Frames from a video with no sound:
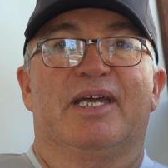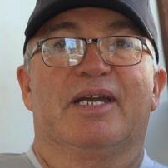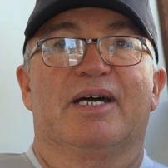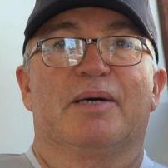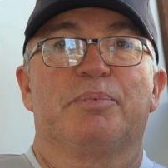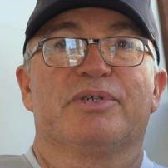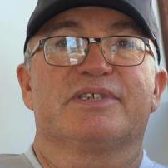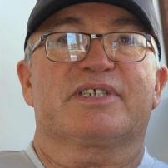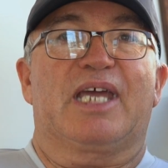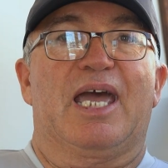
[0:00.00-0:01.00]
then put a
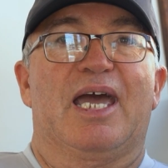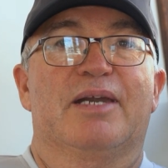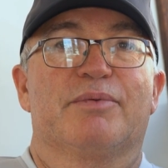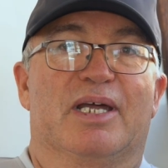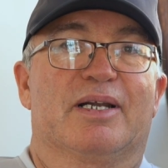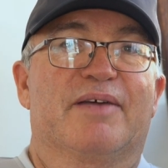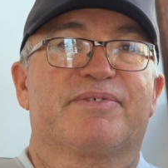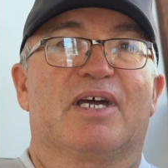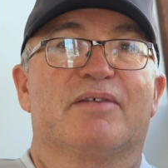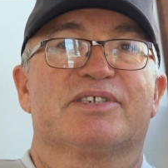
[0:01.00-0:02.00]
scat. We had a
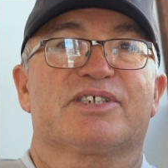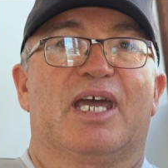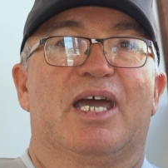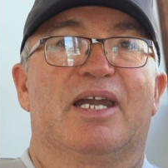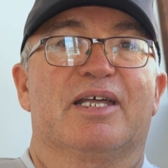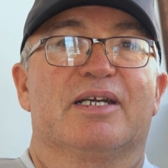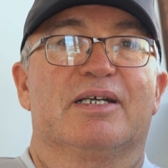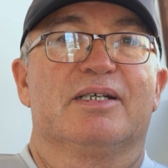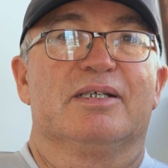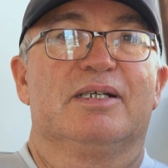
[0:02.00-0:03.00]
leftover scat
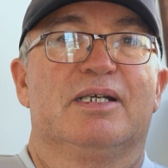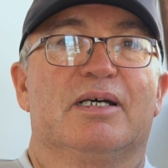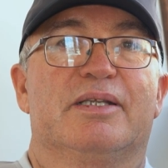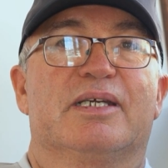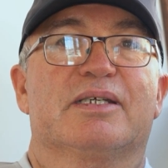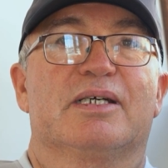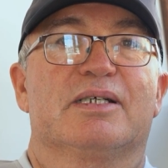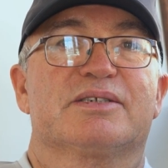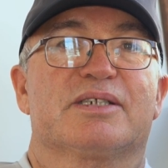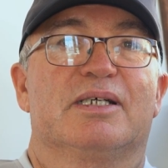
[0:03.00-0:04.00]
and I think a